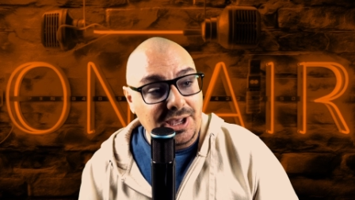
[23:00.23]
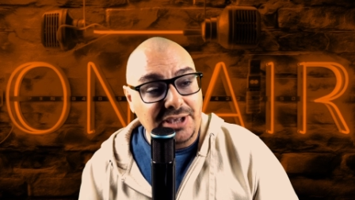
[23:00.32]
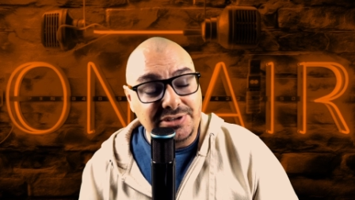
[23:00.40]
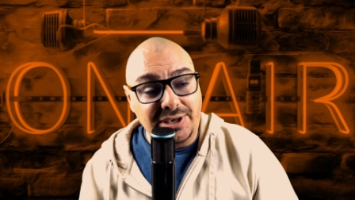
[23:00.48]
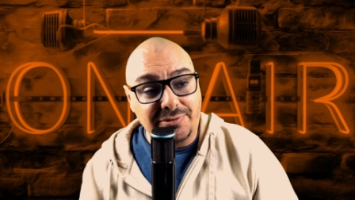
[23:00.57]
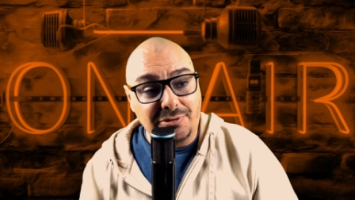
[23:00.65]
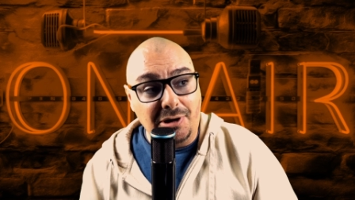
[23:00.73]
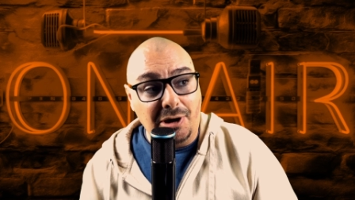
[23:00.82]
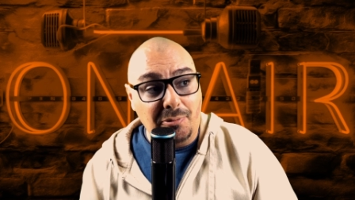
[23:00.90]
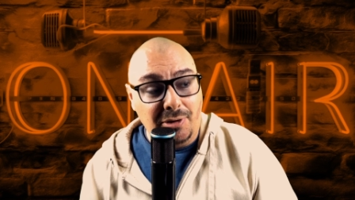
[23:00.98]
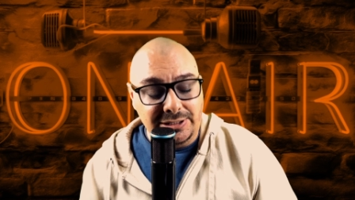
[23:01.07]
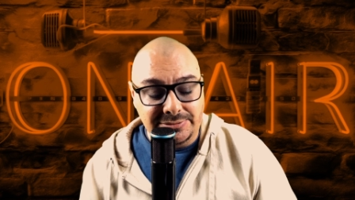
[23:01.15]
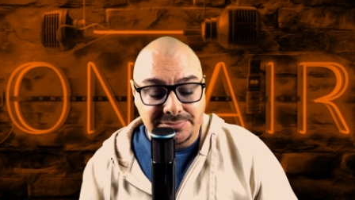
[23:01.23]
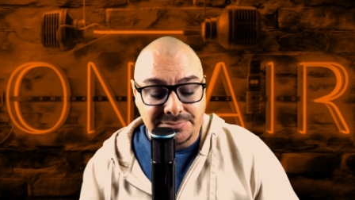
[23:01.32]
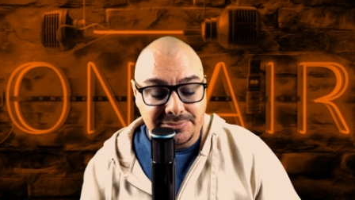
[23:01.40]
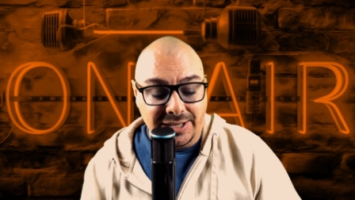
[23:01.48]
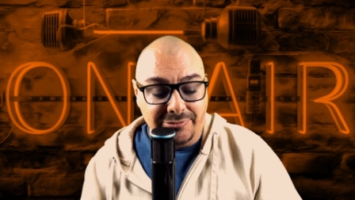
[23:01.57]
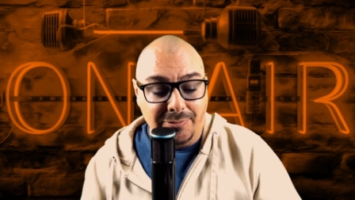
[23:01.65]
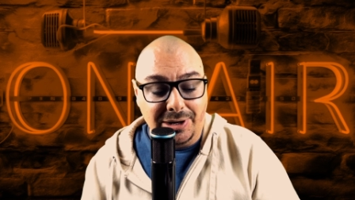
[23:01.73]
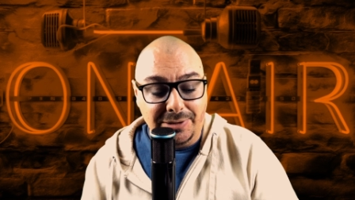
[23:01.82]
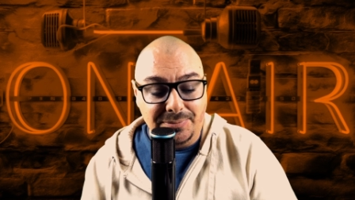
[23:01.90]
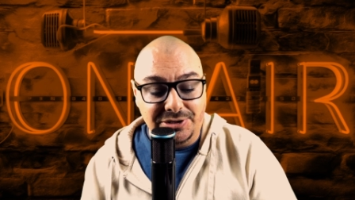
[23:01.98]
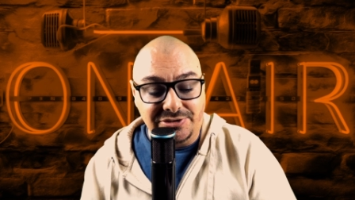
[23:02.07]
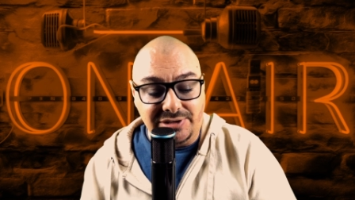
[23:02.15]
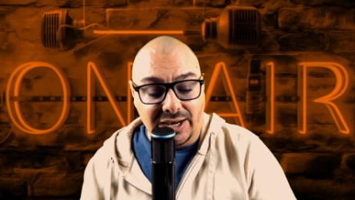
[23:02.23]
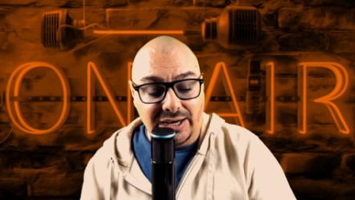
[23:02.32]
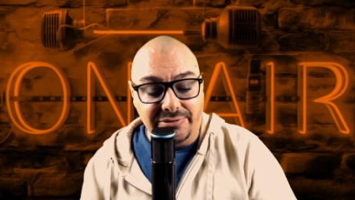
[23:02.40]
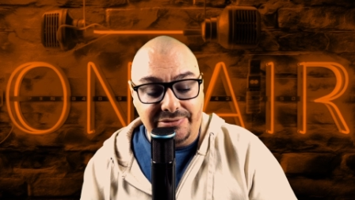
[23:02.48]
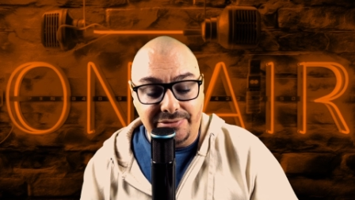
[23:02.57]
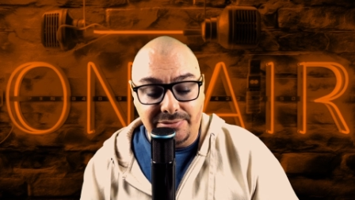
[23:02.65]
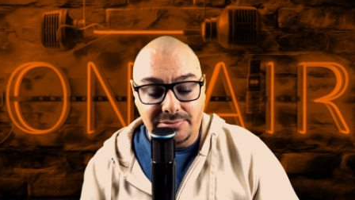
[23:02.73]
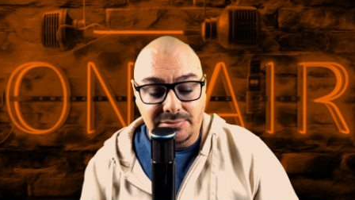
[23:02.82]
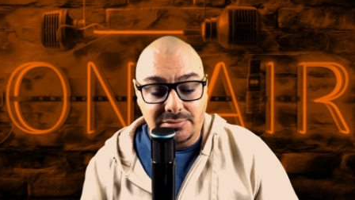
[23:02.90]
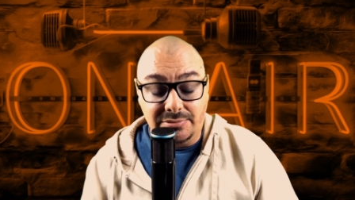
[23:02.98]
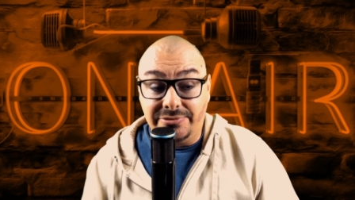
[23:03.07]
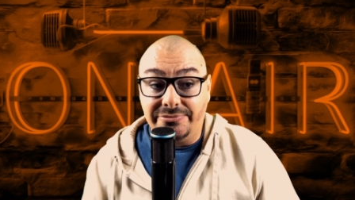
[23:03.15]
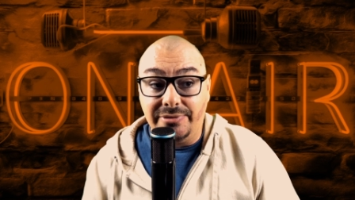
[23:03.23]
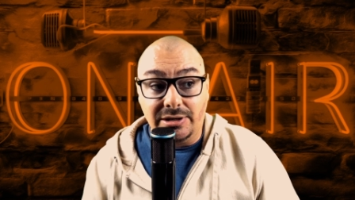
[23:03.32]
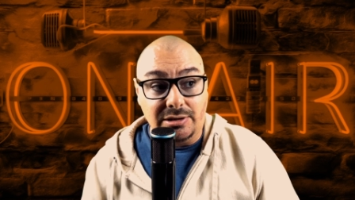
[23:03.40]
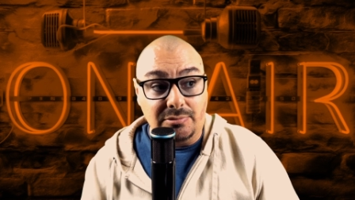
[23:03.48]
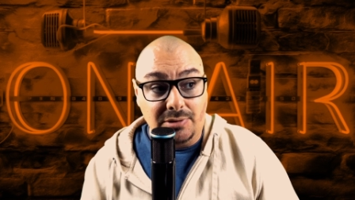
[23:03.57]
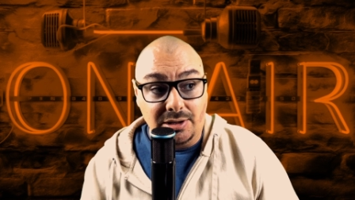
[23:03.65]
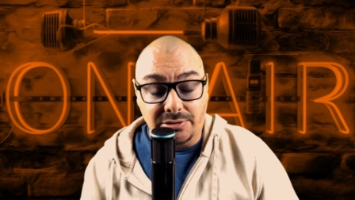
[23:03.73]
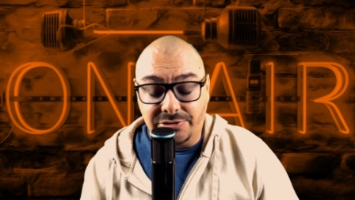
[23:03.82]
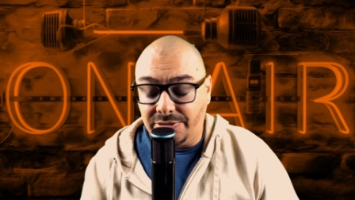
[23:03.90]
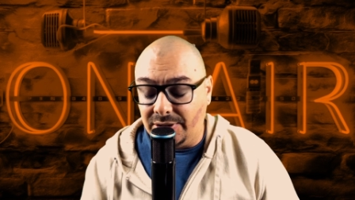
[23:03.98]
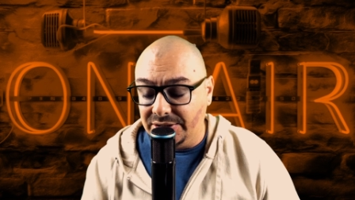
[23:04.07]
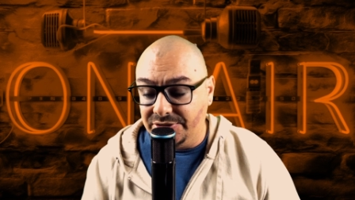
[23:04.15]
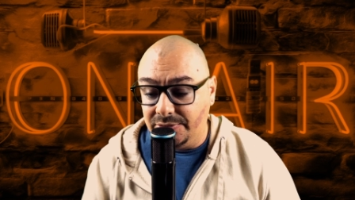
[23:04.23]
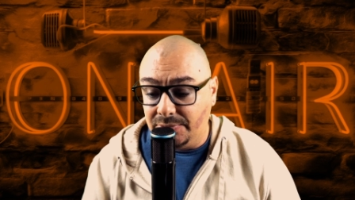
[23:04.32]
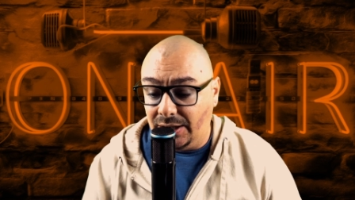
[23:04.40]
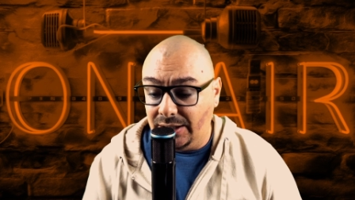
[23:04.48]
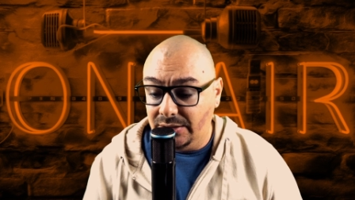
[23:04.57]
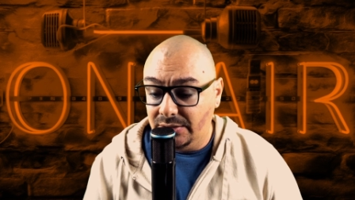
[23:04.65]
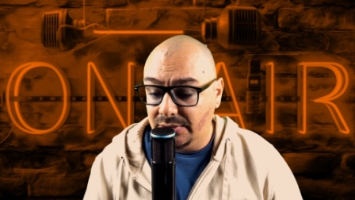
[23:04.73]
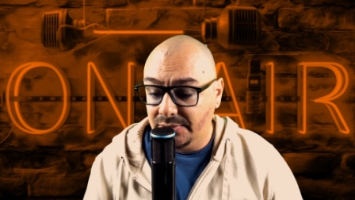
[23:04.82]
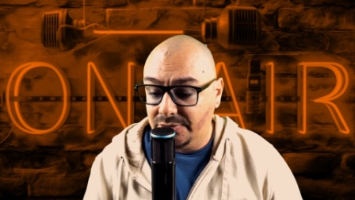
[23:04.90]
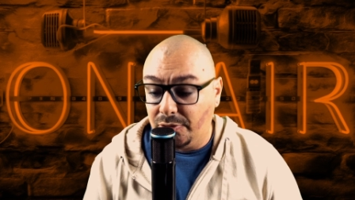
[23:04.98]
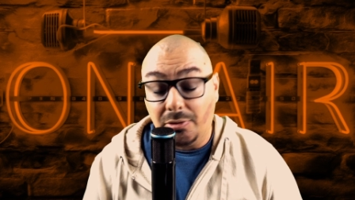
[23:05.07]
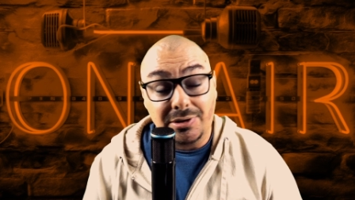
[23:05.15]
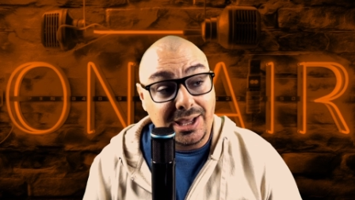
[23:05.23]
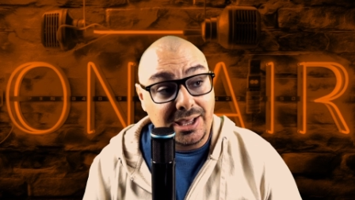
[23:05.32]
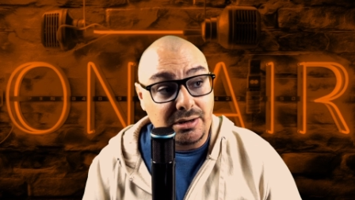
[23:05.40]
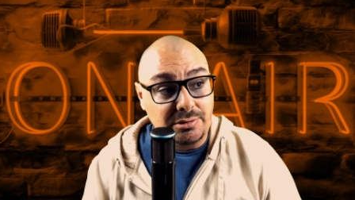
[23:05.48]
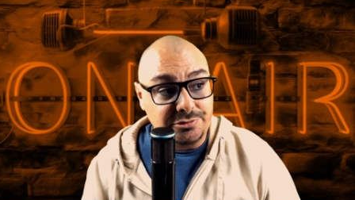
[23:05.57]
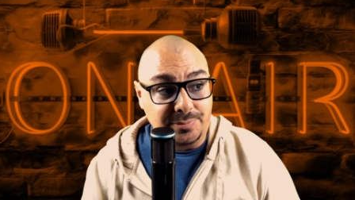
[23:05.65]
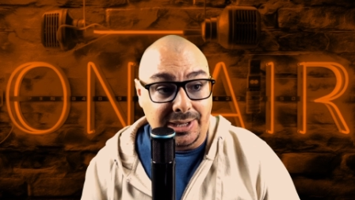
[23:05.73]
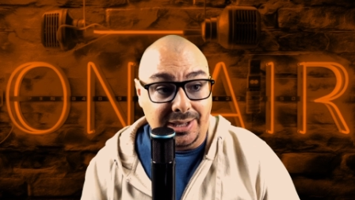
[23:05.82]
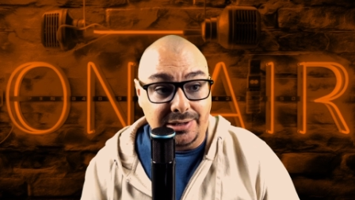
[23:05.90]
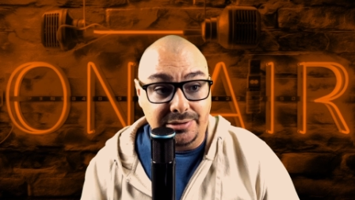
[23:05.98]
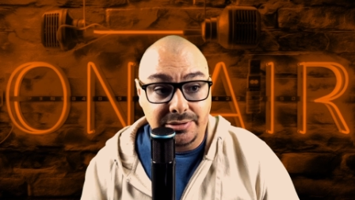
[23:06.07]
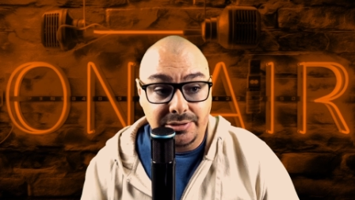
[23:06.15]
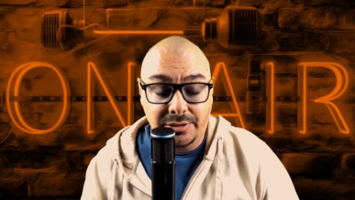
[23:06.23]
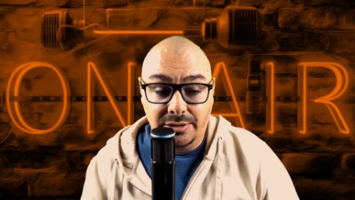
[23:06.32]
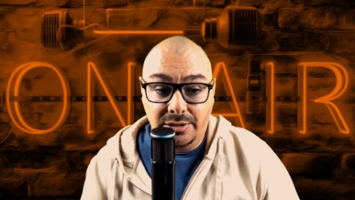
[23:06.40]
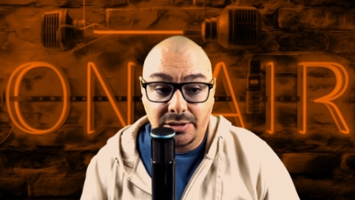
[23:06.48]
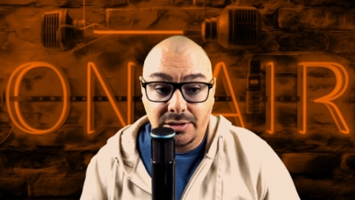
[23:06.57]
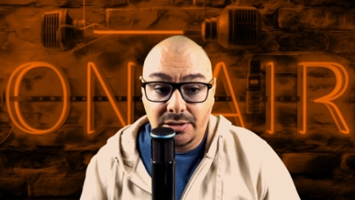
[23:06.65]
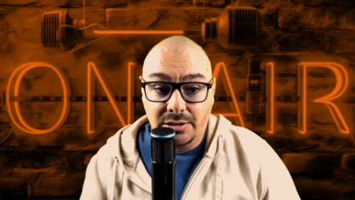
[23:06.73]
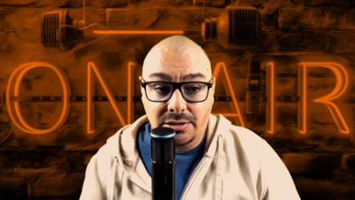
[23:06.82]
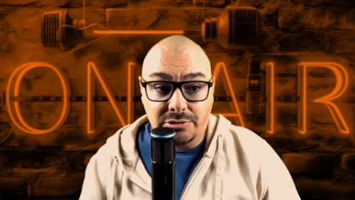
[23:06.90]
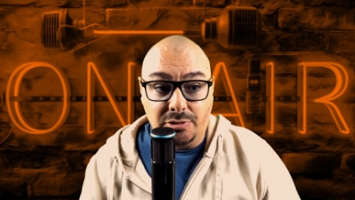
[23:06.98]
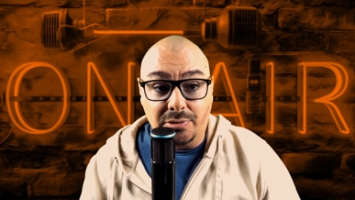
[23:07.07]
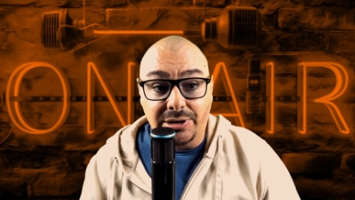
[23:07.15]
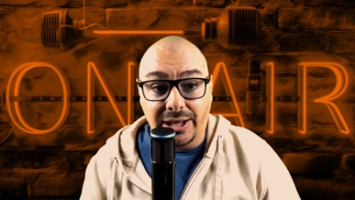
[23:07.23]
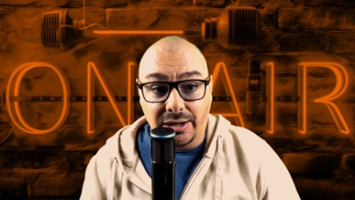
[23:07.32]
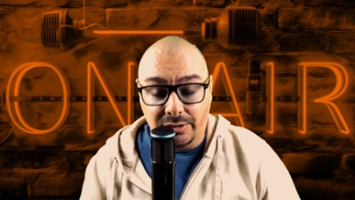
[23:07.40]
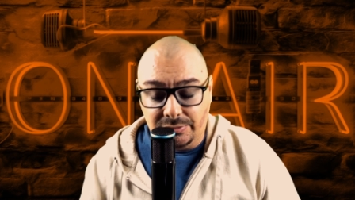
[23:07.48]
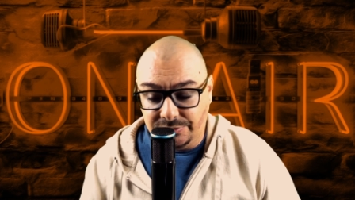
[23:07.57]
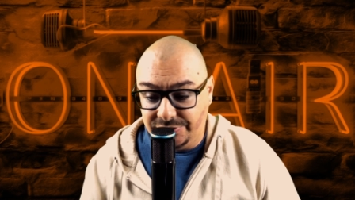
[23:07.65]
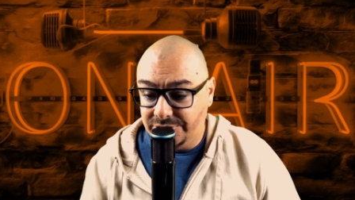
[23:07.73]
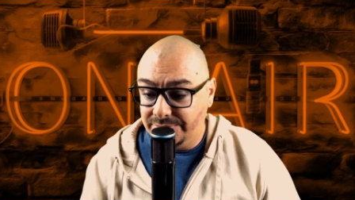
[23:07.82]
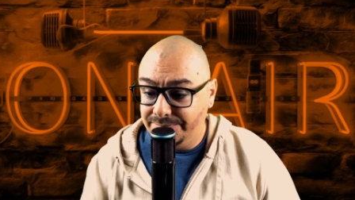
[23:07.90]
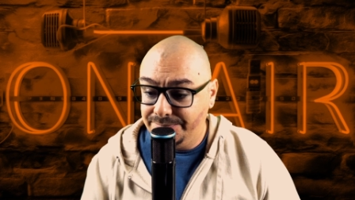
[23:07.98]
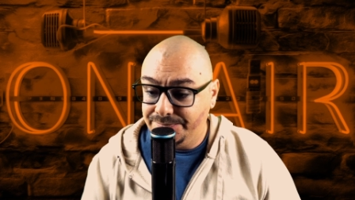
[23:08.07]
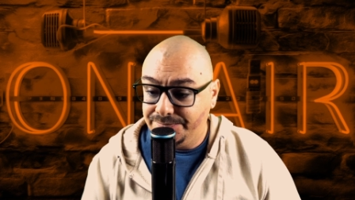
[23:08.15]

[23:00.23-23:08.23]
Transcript: You guys have a great one. Everybody be safe. This fucking weather's crazy, right? Tornadoes, man. Tornadoes.